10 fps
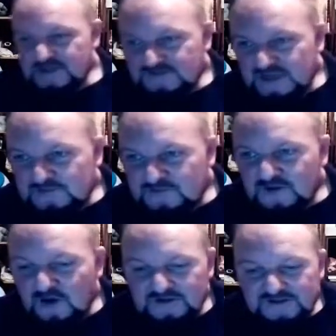other tems have
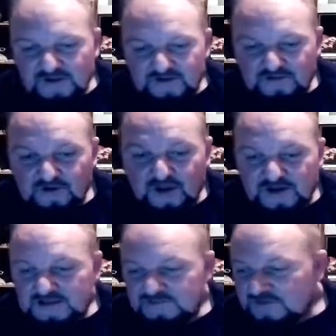gone in there and tried,
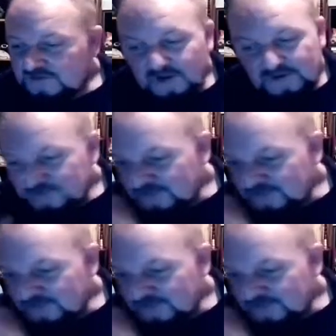and they've said no,